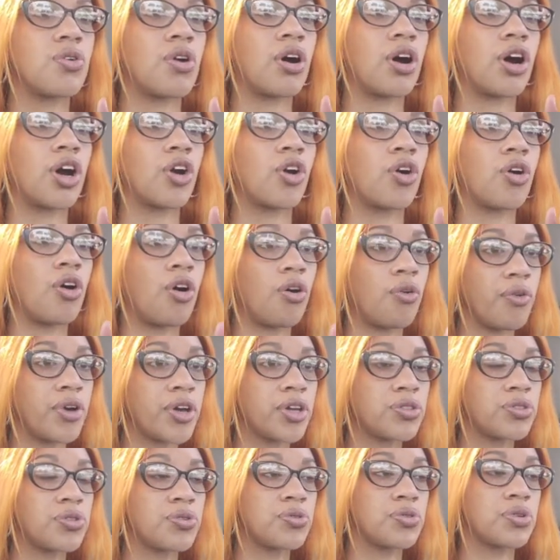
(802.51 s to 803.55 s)
are going
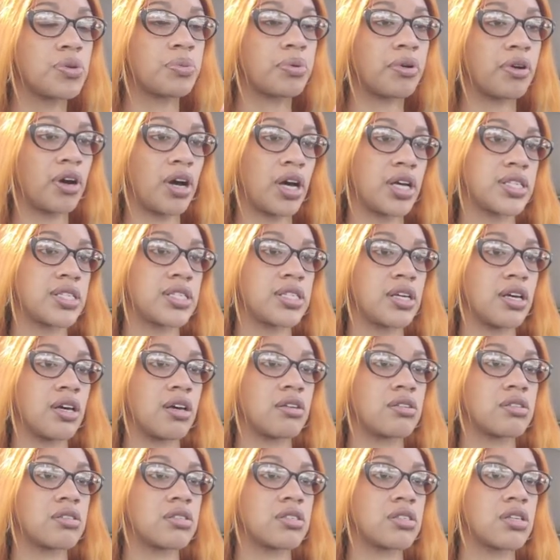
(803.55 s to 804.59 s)
through the
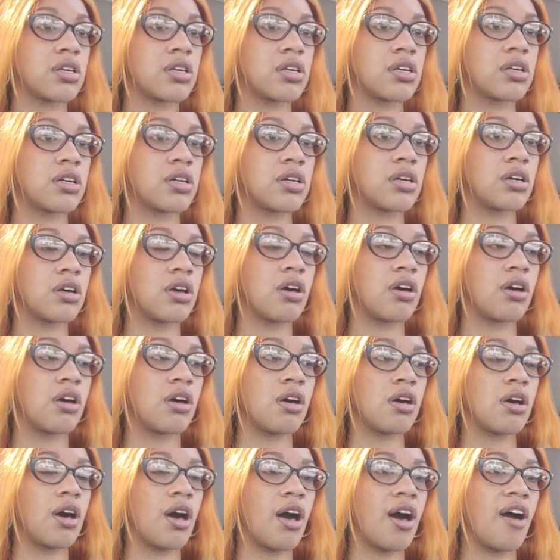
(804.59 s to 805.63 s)
process
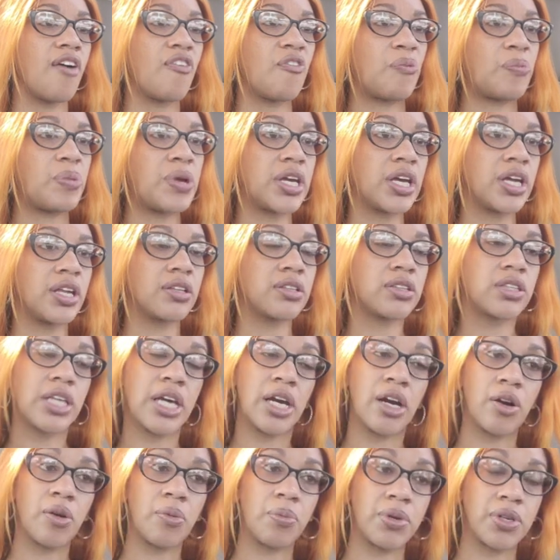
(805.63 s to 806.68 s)
of being
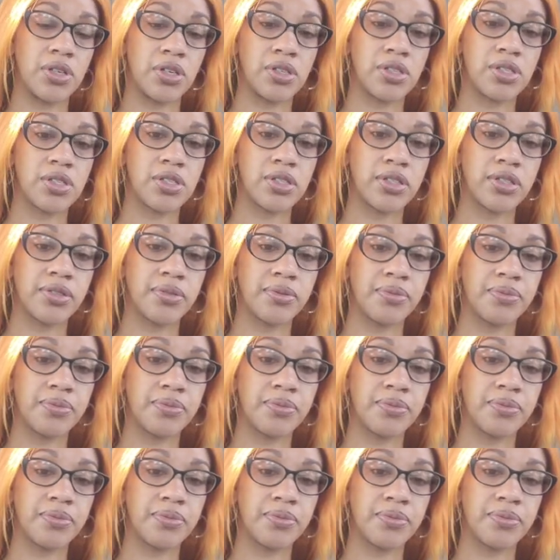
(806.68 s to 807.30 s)
therapists.